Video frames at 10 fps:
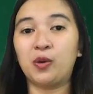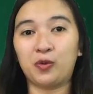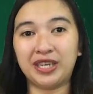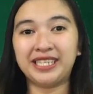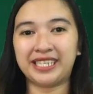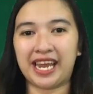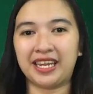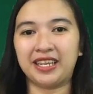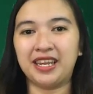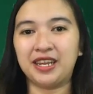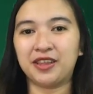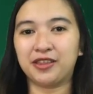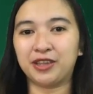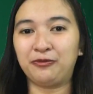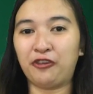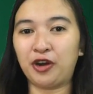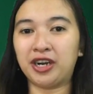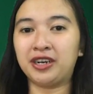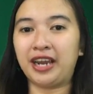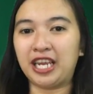We said that for
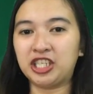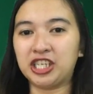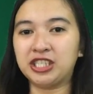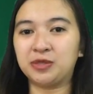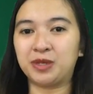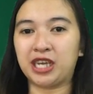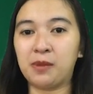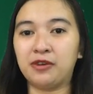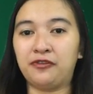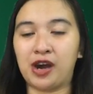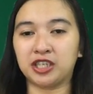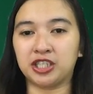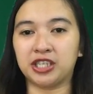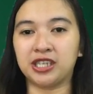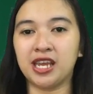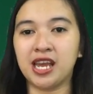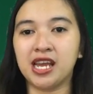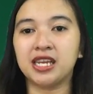a relation to become a function,